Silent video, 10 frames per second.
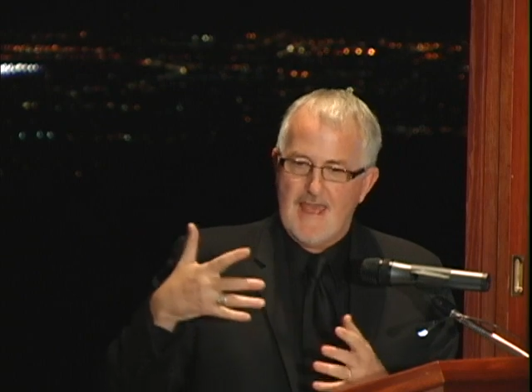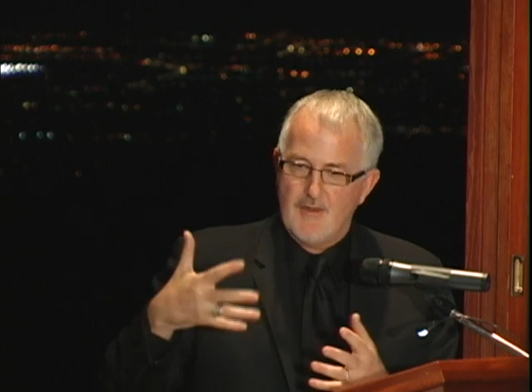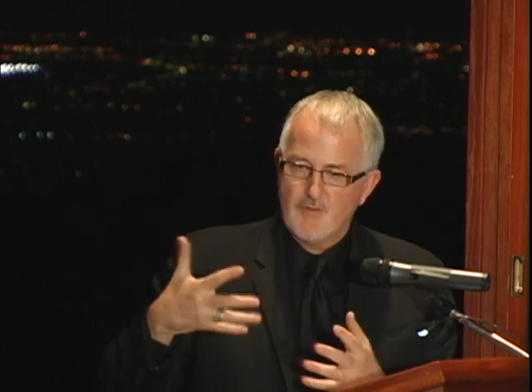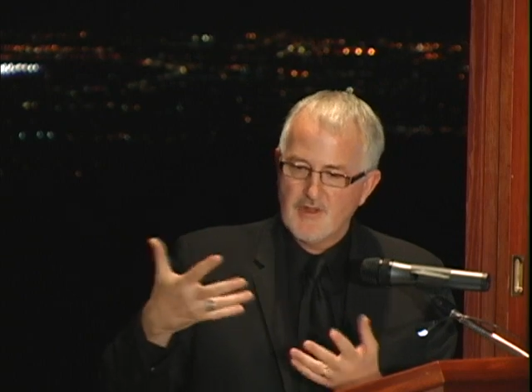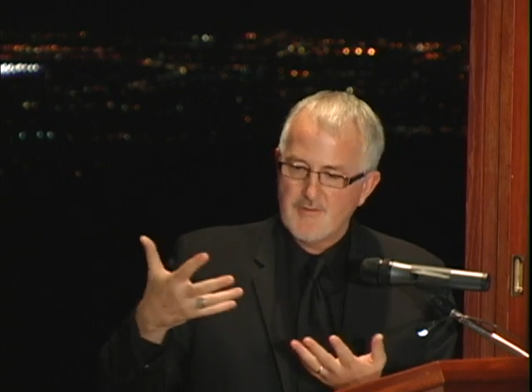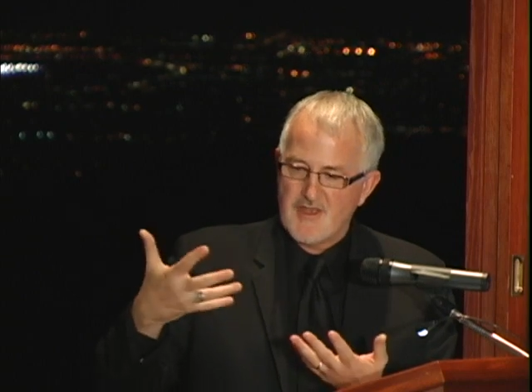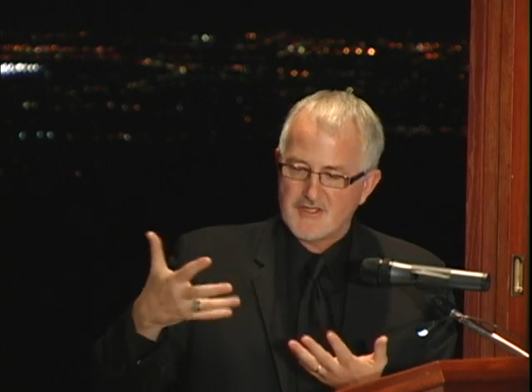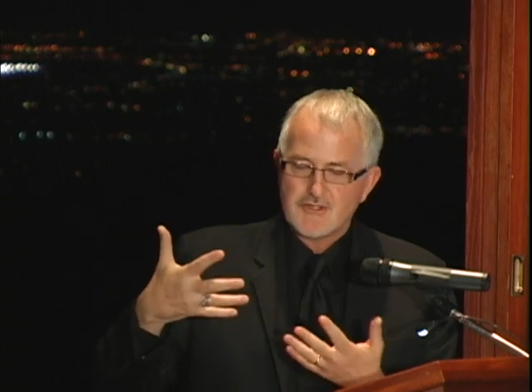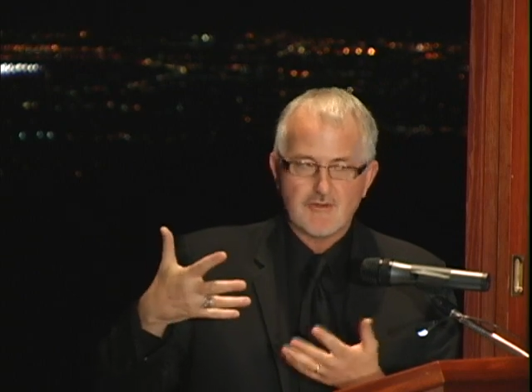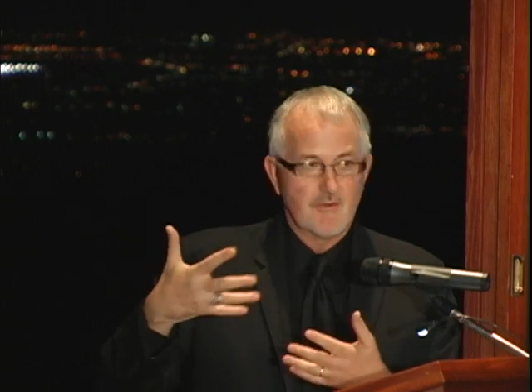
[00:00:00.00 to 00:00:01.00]
and really make
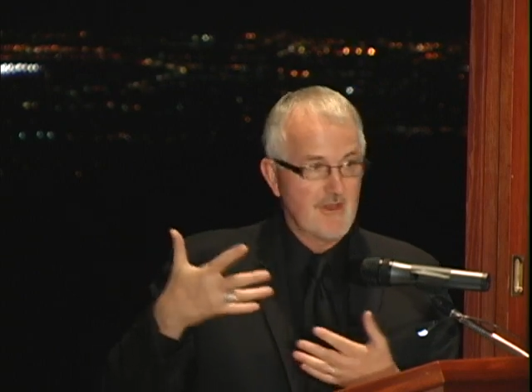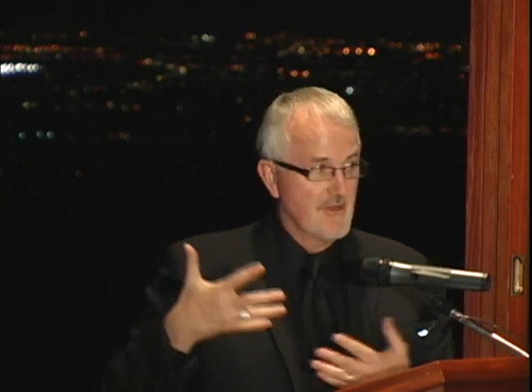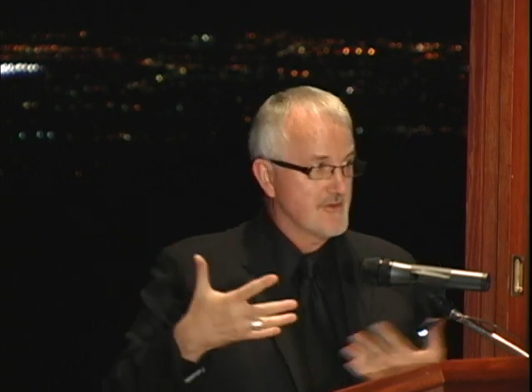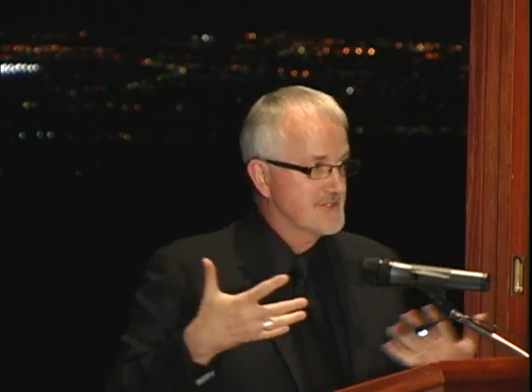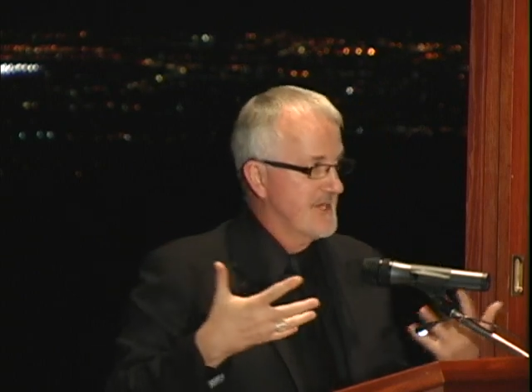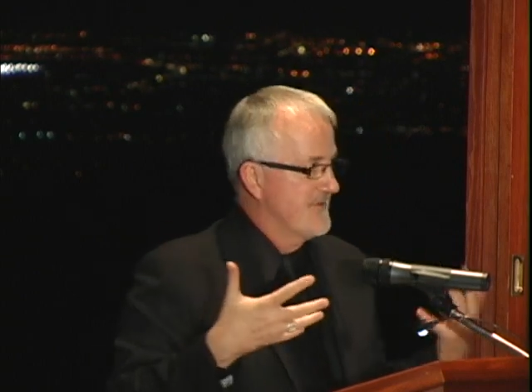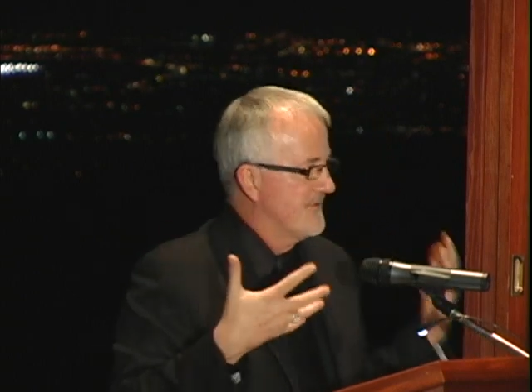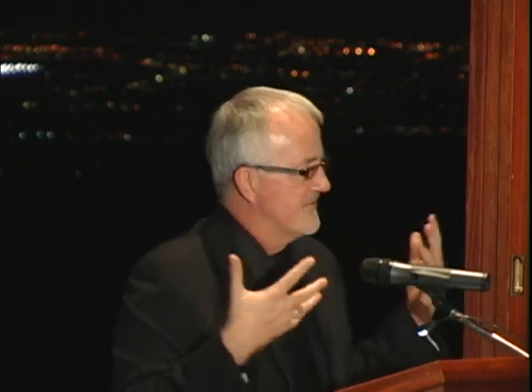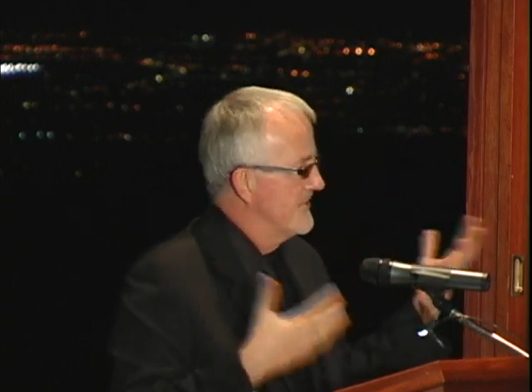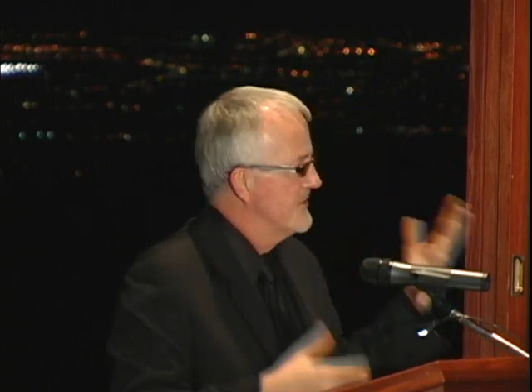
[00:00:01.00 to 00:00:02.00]
sure we understand
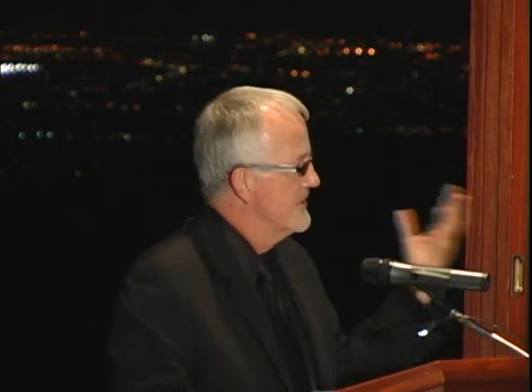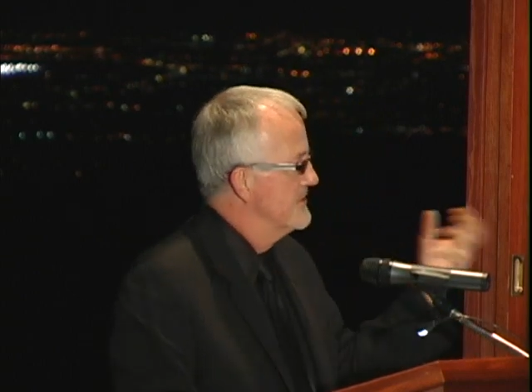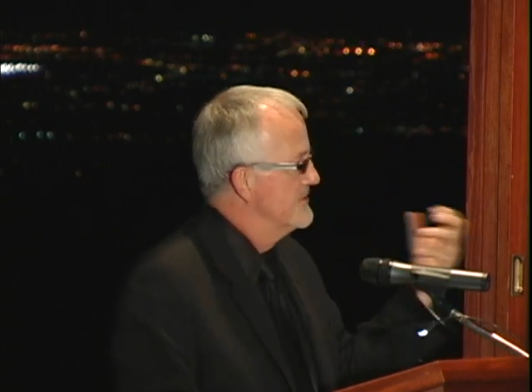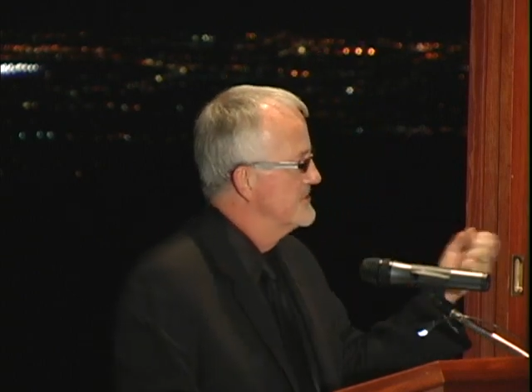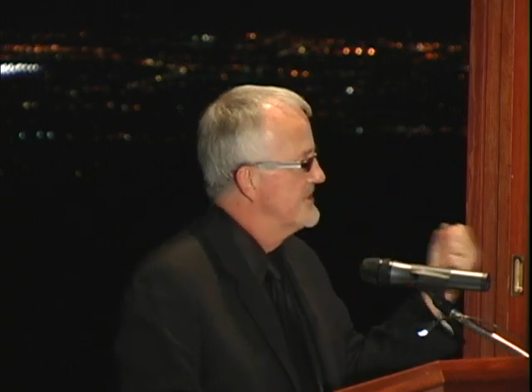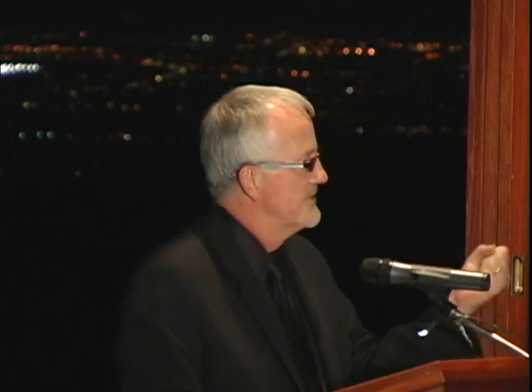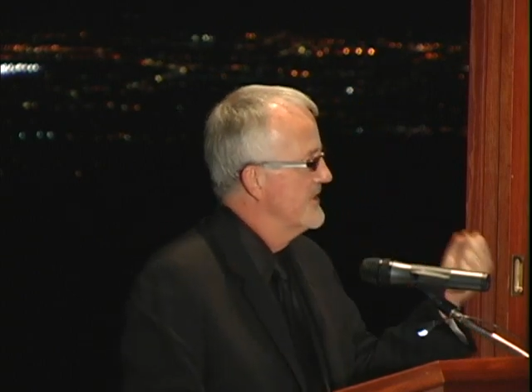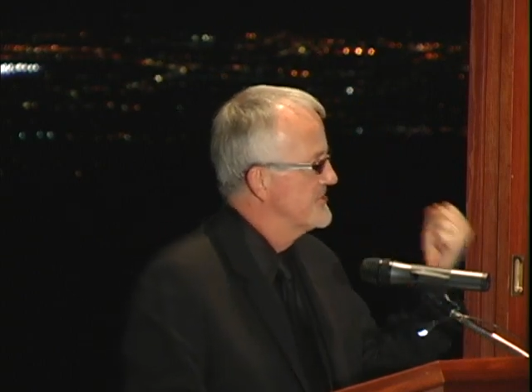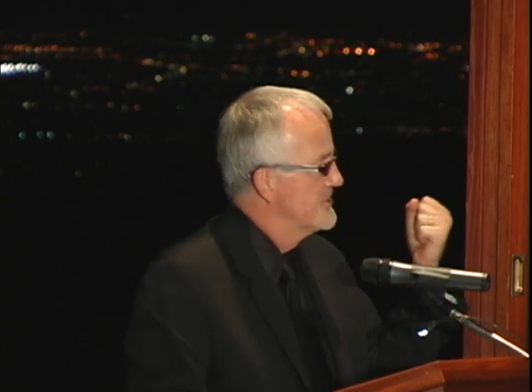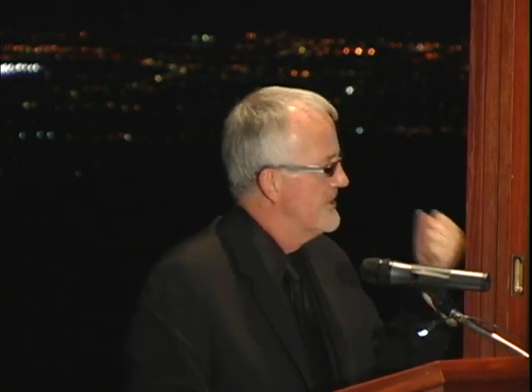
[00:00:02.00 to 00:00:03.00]
that there's a younger
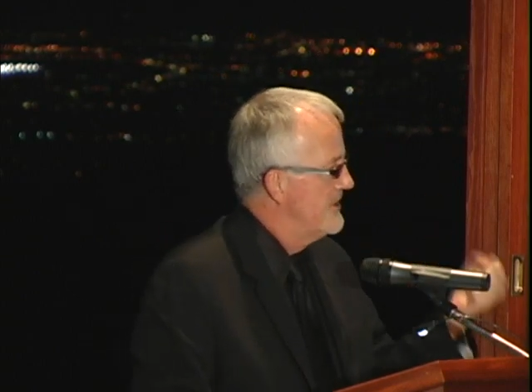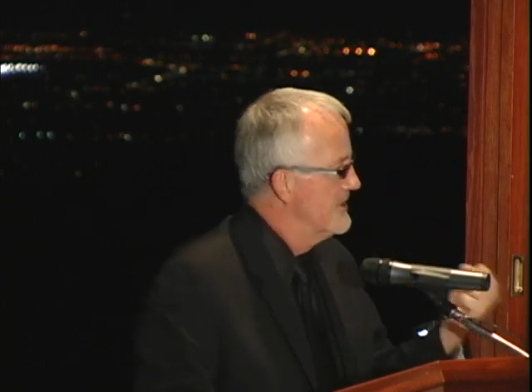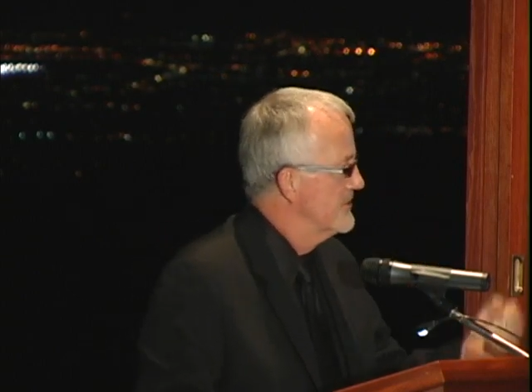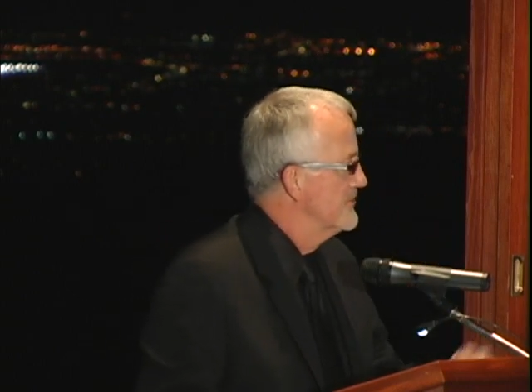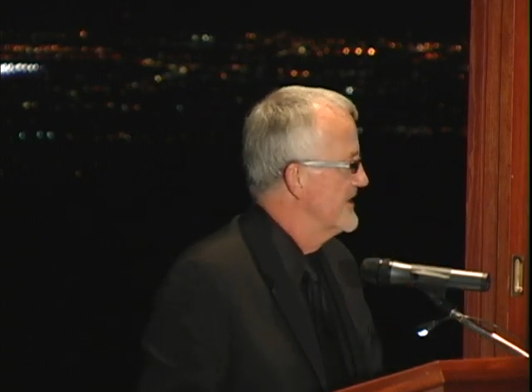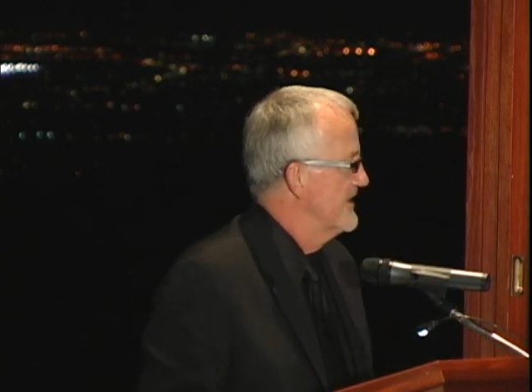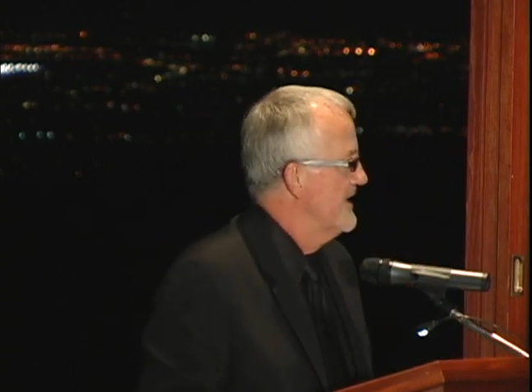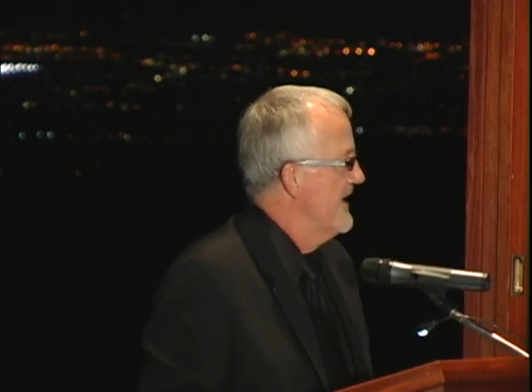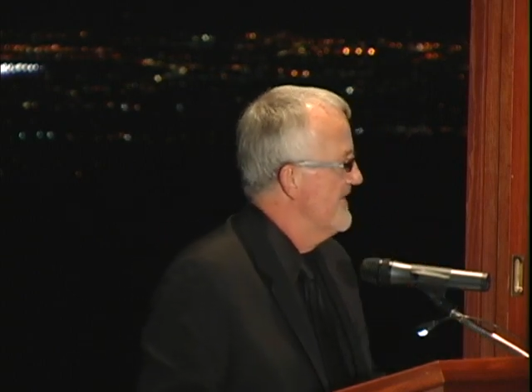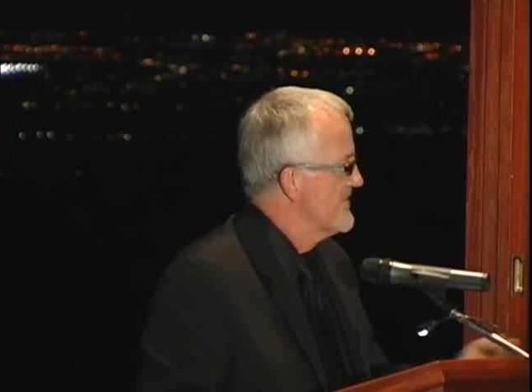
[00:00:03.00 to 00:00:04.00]
generation hungry
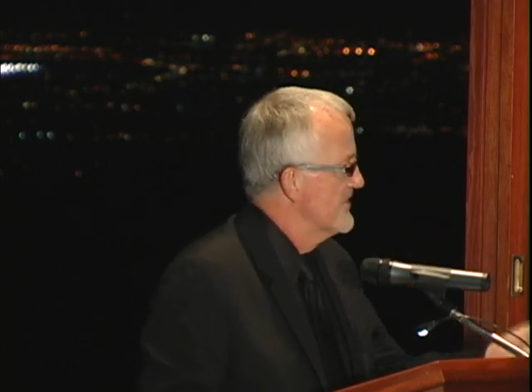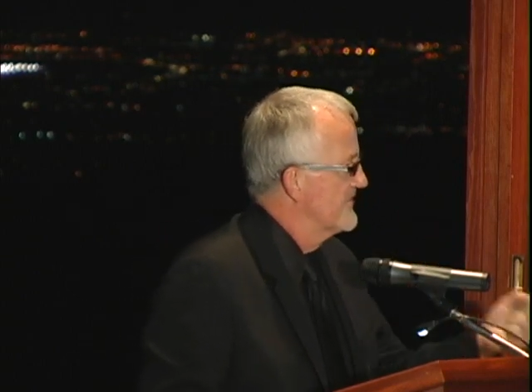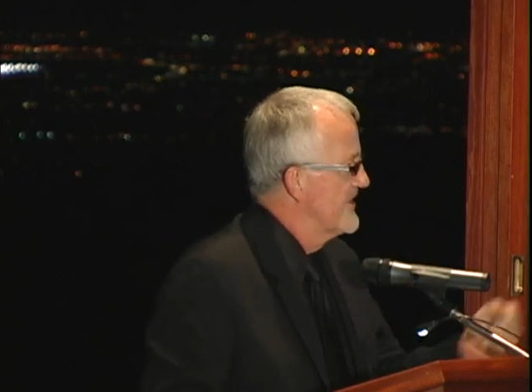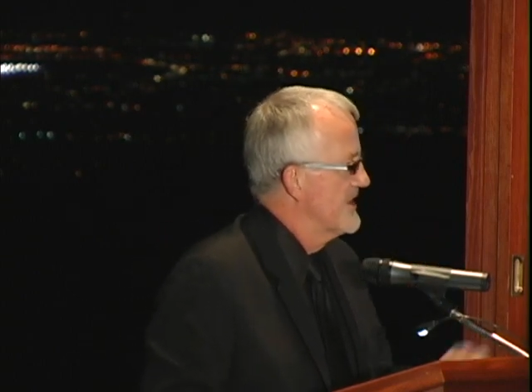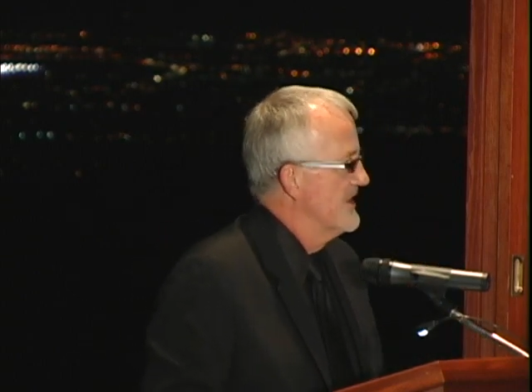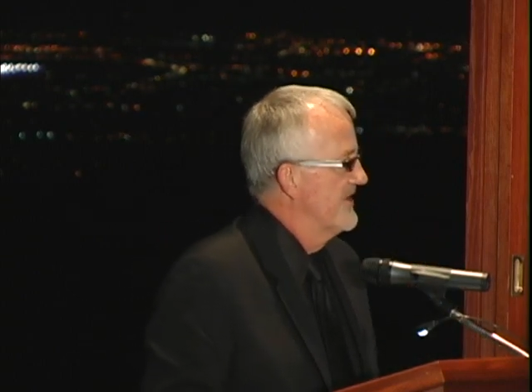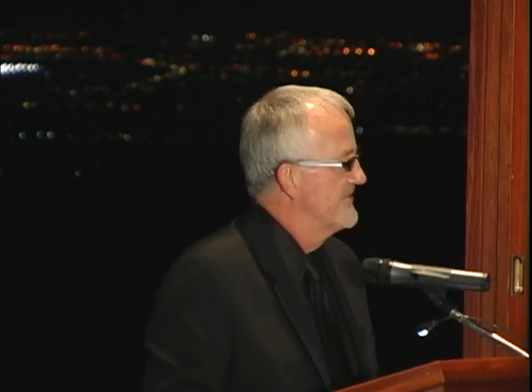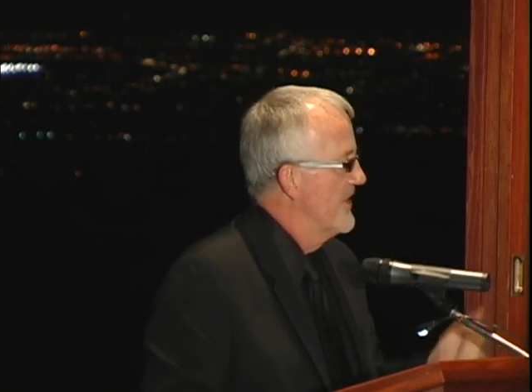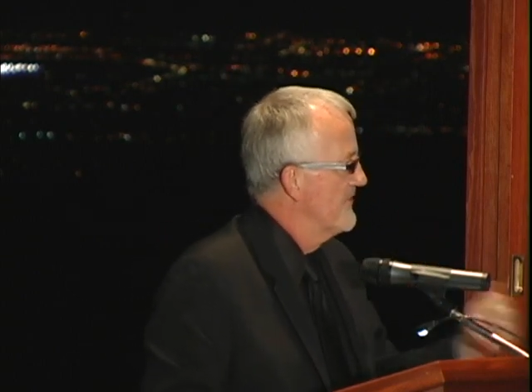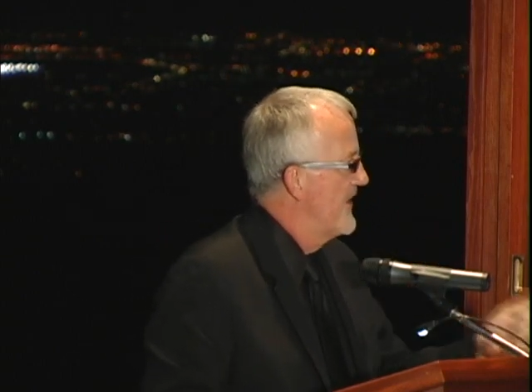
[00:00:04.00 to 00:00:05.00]
for this kind of lifestyle.